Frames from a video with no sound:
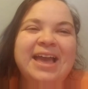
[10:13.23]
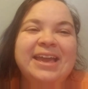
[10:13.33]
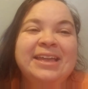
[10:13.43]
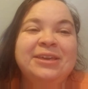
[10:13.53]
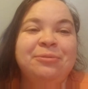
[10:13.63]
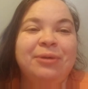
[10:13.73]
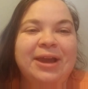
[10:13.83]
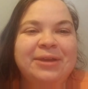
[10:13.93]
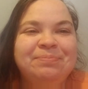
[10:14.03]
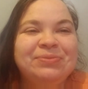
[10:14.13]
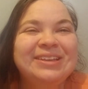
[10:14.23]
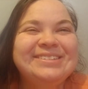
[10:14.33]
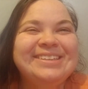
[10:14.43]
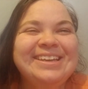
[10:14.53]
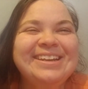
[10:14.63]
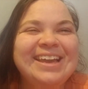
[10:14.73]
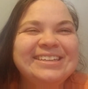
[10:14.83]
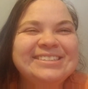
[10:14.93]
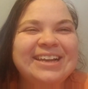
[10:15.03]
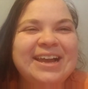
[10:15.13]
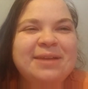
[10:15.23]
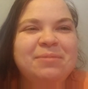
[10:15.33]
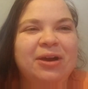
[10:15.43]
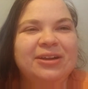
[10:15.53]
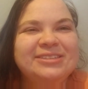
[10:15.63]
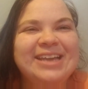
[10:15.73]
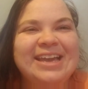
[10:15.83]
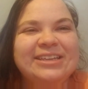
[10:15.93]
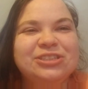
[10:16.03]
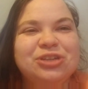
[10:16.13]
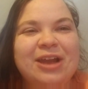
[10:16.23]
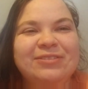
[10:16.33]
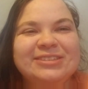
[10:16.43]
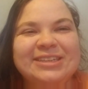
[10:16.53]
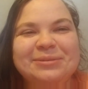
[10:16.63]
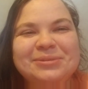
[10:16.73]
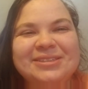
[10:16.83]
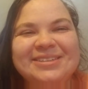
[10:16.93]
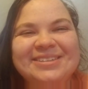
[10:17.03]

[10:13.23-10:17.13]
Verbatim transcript: Anyway, see you next time on Taya's Travel Tips.